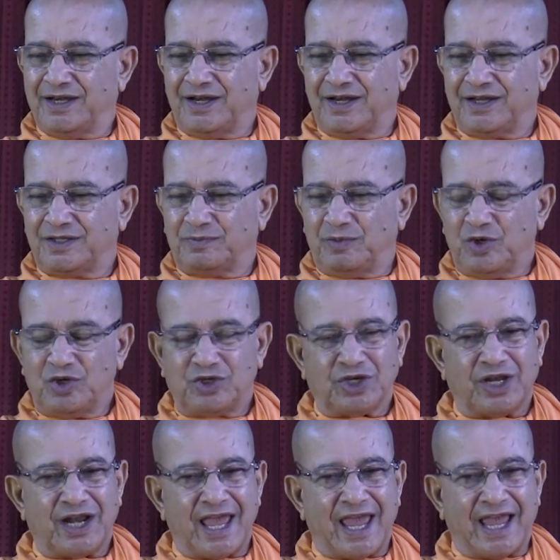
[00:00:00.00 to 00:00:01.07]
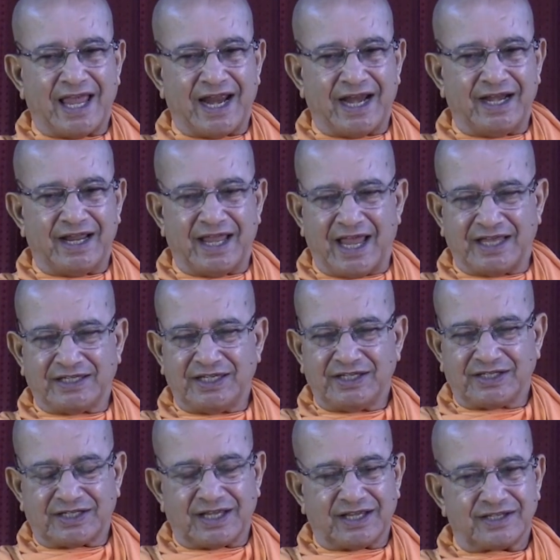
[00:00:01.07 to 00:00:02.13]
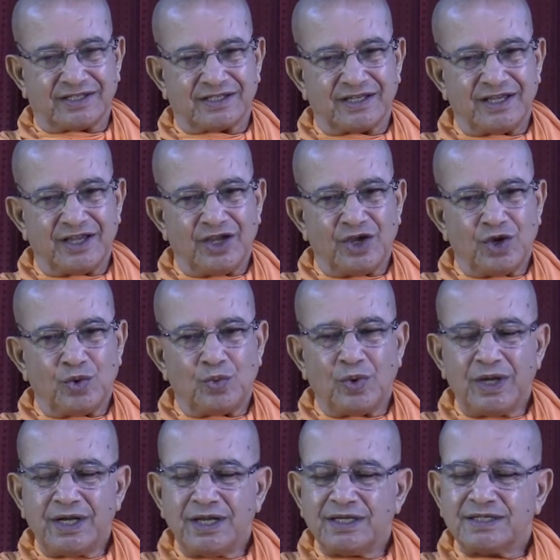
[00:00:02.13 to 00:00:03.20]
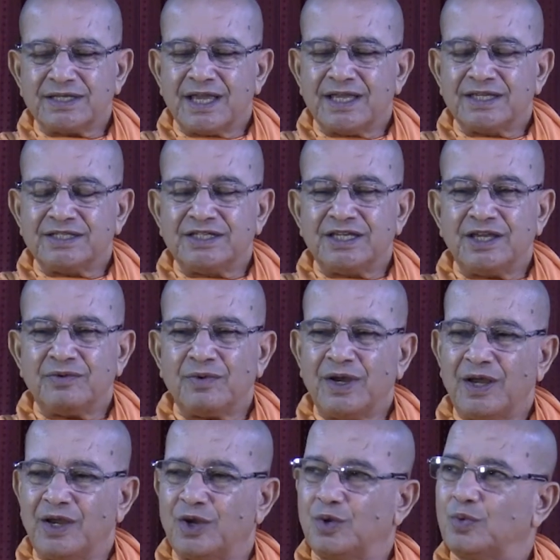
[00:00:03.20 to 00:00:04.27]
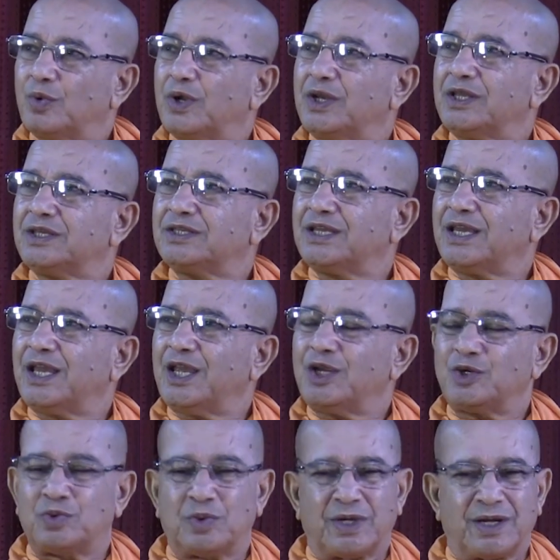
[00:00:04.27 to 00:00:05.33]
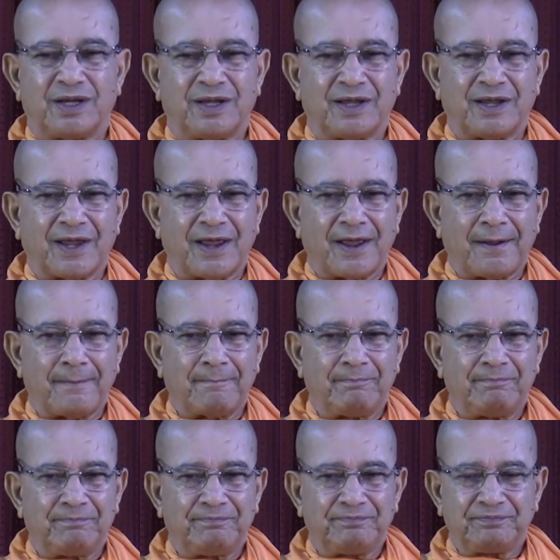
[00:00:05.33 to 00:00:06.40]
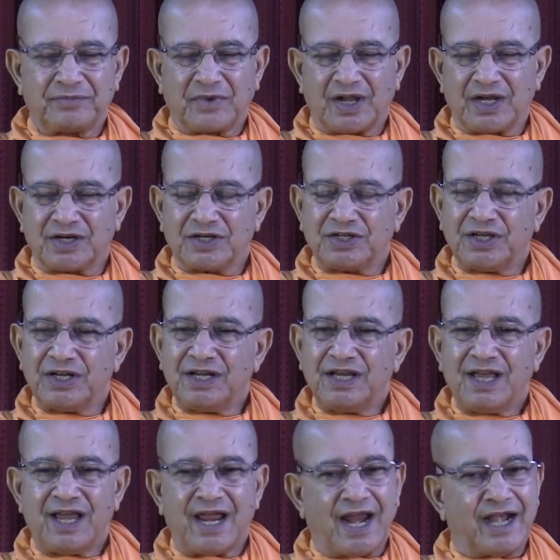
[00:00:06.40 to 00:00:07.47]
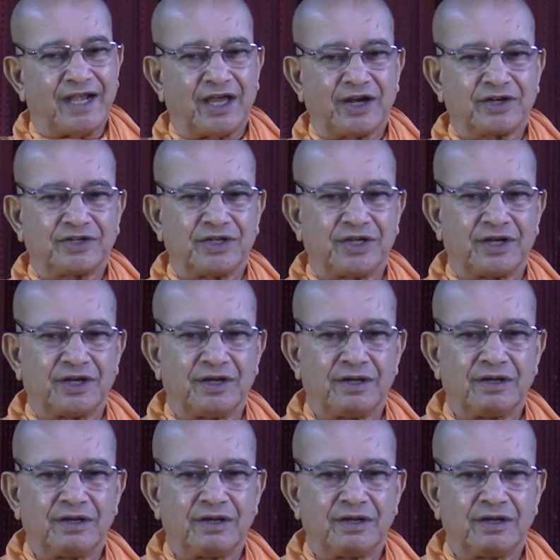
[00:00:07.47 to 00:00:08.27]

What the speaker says: spiritual existence. One is Jiva, one is the Ishvara. Kshara and Akshara.